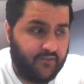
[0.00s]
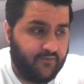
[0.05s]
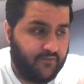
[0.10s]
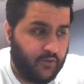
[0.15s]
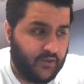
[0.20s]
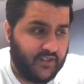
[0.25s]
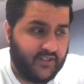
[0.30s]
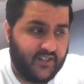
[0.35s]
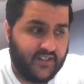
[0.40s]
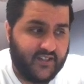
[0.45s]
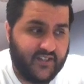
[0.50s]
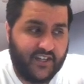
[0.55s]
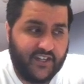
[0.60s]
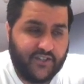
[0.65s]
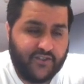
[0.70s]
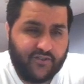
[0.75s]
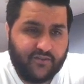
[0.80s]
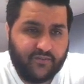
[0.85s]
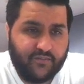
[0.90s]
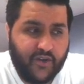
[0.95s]
for this
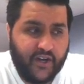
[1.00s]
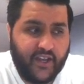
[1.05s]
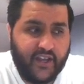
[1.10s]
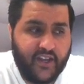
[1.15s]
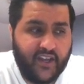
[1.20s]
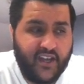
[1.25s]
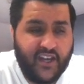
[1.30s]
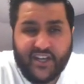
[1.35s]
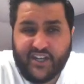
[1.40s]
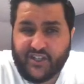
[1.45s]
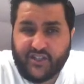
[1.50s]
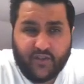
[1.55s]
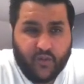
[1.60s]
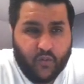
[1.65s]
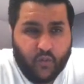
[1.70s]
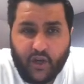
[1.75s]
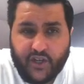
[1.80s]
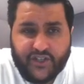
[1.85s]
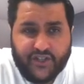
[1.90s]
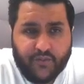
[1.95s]
international break. So
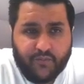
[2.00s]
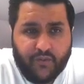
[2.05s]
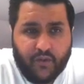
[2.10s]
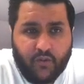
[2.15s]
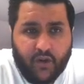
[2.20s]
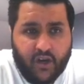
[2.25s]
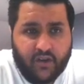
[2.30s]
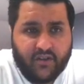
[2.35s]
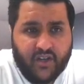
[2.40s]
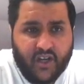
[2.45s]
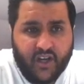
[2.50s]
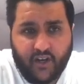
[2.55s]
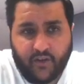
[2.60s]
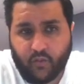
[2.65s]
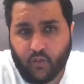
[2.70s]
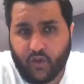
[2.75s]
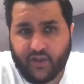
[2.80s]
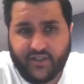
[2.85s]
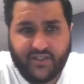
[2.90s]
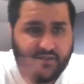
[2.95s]
why should we wildcard?
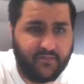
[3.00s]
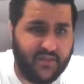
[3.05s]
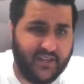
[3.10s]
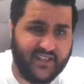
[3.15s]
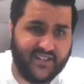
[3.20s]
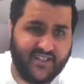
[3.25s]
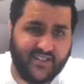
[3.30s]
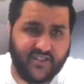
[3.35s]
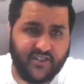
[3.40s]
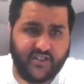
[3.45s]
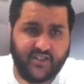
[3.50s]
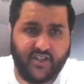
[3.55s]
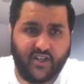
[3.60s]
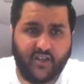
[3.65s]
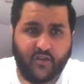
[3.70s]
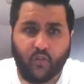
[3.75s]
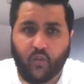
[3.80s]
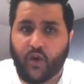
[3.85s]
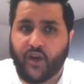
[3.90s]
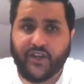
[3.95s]
What's the biggest
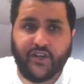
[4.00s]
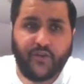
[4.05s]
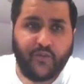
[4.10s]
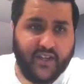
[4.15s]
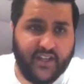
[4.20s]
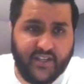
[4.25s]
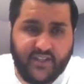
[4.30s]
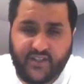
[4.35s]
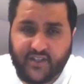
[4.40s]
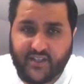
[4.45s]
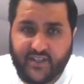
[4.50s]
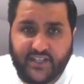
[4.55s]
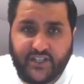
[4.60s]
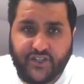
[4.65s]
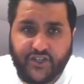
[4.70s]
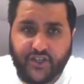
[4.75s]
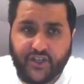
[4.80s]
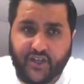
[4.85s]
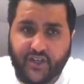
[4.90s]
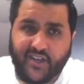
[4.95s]
concern? Why do we need to
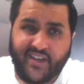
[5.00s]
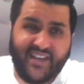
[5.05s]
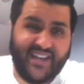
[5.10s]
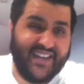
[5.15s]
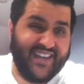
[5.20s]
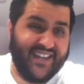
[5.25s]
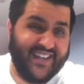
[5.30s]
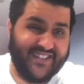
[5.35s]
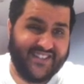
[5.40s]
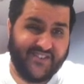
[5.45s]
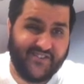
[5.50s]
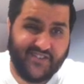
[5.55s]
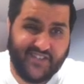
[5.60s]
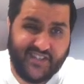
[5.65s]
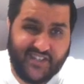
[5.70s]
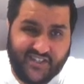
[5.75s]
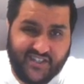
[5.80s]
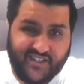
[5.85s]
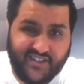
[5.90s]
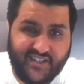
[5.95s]
knee-jerk? Is there a
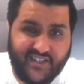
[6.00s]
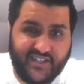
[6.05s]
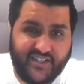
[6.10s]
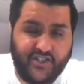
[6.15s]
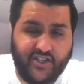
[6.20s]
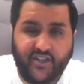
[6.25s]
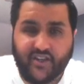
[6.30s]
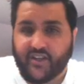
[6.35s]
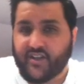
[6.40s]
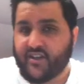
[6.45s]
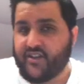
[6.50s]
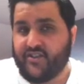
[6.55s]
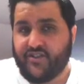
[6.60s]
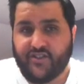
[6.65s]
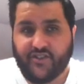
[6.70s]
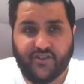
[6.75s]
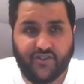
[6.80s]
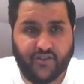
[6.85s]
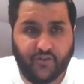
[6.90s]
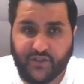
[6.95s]
need to knee-jerk?
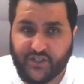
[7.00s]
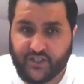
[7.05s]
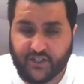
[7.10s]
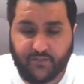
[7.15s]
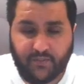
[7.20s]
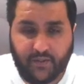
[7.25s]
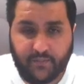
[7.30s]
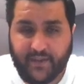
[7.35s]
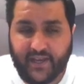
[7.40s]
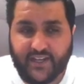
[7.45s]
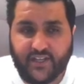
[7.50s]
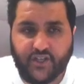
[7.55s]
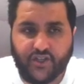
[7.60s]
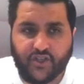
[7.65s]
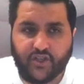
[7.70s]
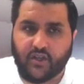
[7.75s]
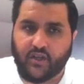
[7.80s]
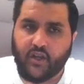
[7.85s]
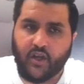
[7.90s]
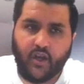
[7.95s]
Should we just be
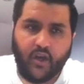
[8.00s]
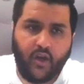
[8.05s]
patient?